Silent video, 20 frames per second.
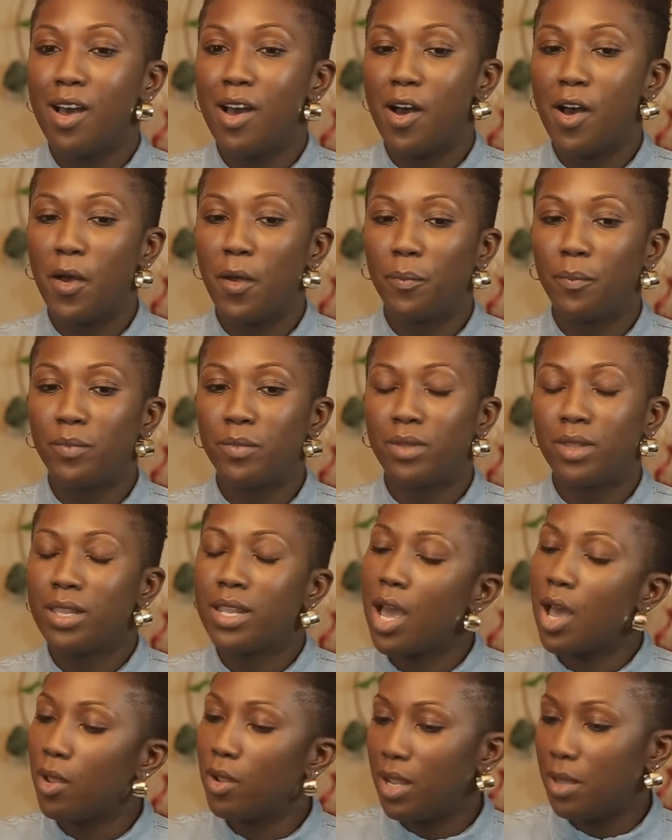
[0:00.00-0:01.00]
Um,
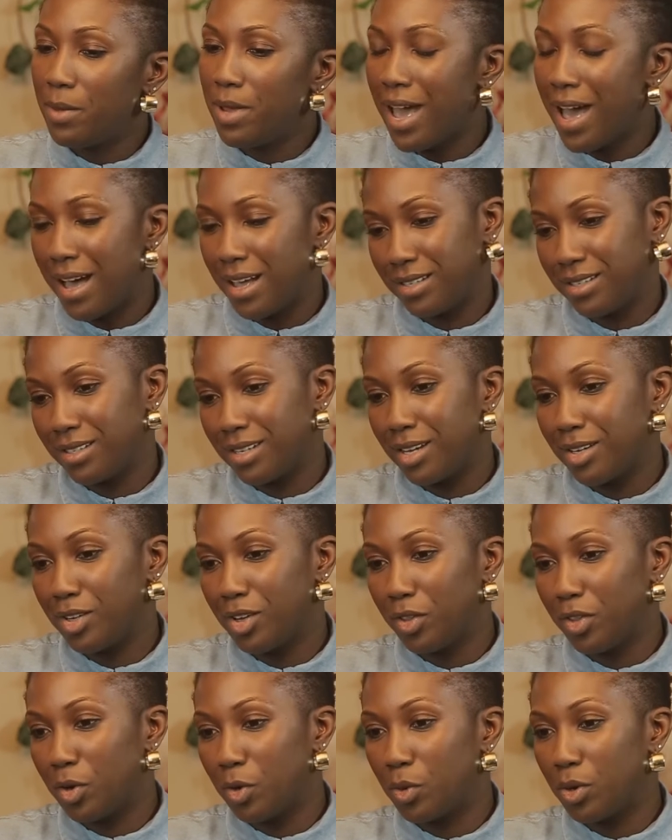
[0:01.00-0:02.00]
now let me ask
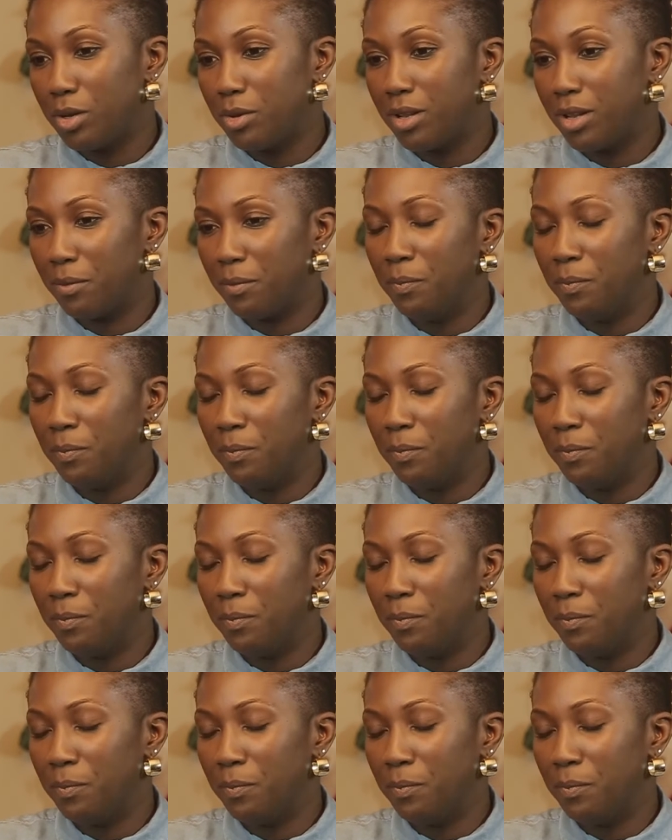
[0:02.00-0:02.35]
another one